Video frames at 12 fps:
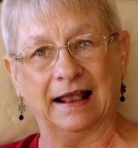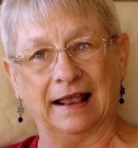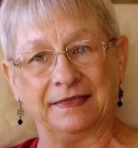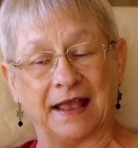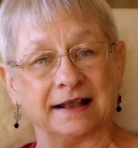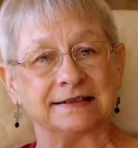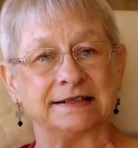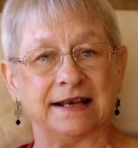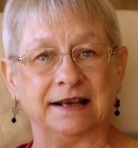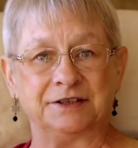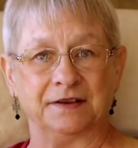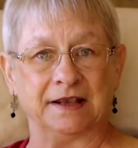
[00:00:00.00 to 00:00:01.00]
At that
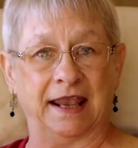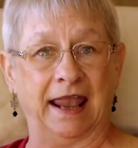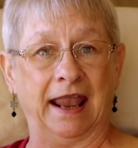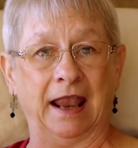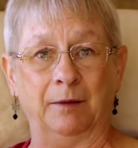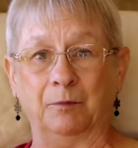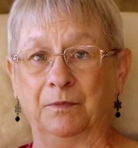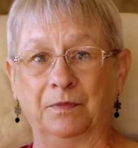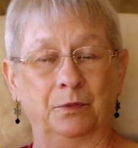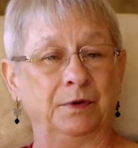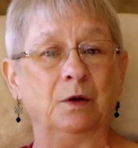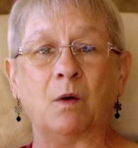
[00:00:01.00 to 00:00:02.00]
stage of the game,
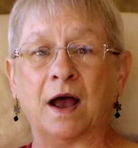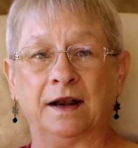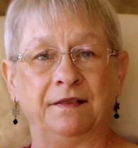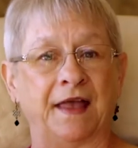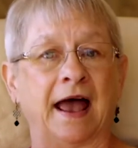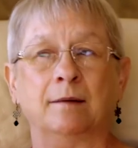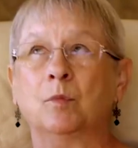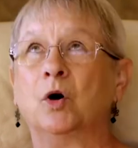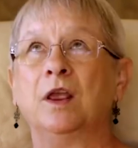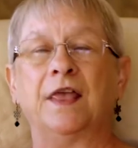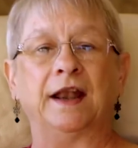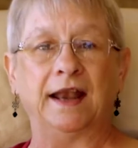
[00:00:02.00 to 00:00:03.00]
we wanted that
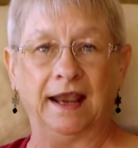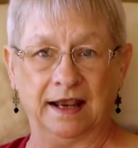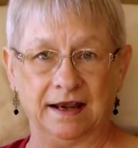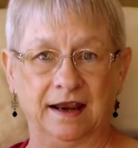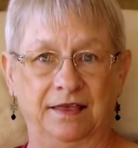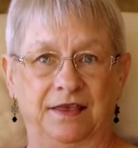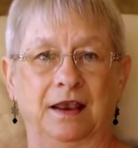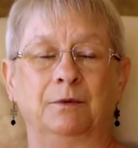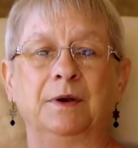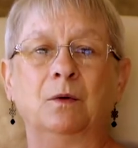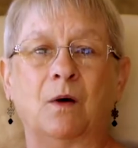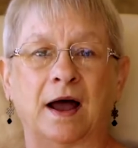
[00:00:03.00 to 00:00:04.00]
more than anything.
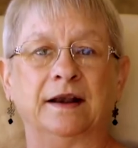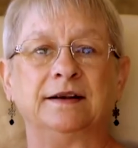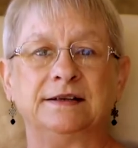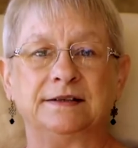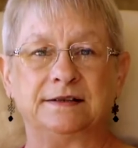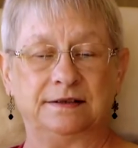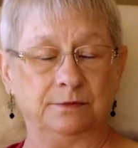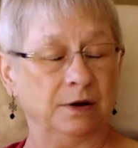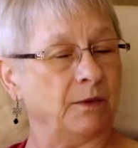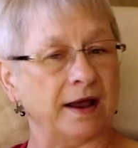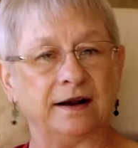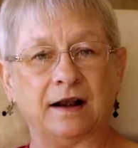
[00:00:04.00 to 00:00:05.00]
We wanted
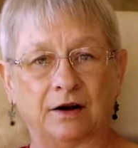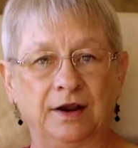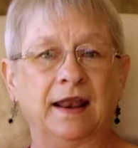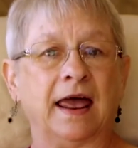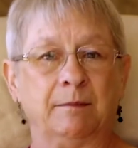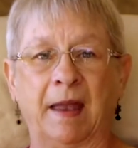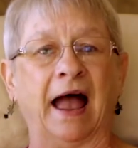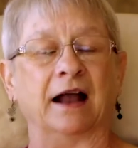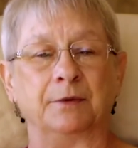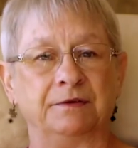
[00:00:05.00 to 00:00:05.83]
our Eli back.